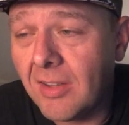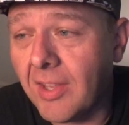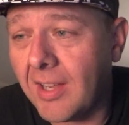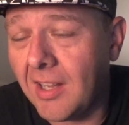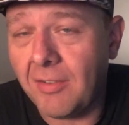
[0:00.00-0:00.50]

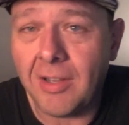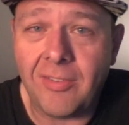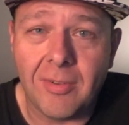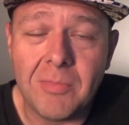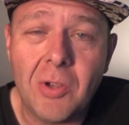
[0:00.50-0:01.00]
that kind of
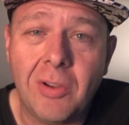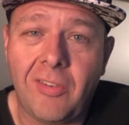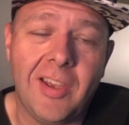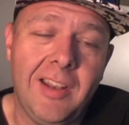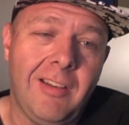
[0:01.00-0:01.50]
has some new
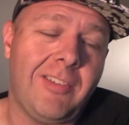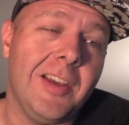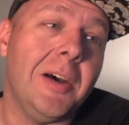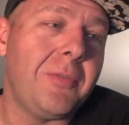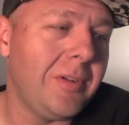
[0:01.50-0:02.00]
exciting
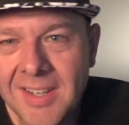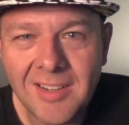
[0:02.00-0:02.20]
stuff.